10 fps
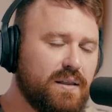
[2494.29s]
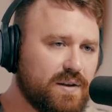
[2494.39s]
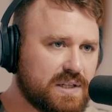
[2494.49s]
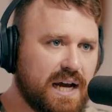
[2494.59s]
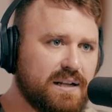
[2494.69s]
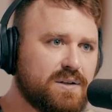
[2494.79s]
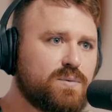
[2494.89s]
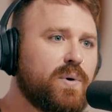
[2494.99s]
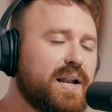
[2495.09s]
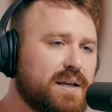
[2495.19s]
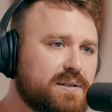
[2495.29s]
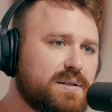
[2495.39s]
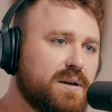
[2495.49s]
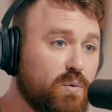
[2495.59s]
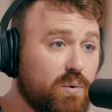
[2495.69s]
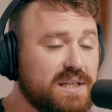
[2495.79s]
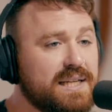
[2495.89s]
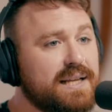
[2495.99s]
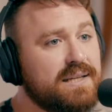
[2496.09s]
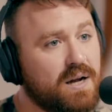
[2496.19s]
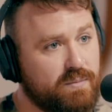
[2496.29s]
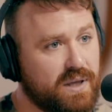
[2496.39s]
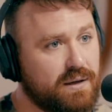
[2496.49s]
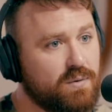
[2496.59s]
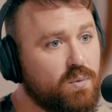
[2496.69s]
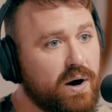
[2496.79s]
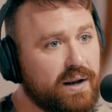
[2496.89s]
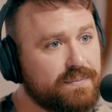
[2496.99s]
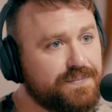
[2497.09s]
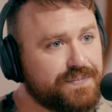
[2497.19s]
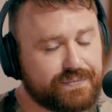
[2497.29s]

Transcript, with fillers: This guy does weddings. What does that tell me? One,